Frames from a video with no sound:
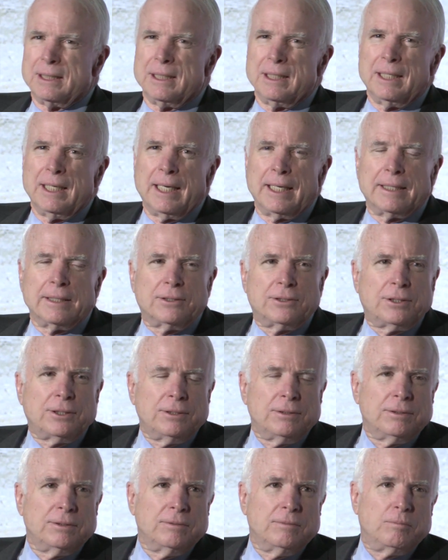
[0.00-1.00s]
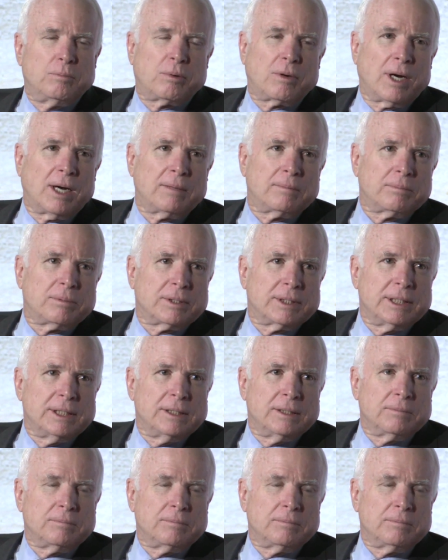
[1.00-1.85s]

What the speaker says: attitude probably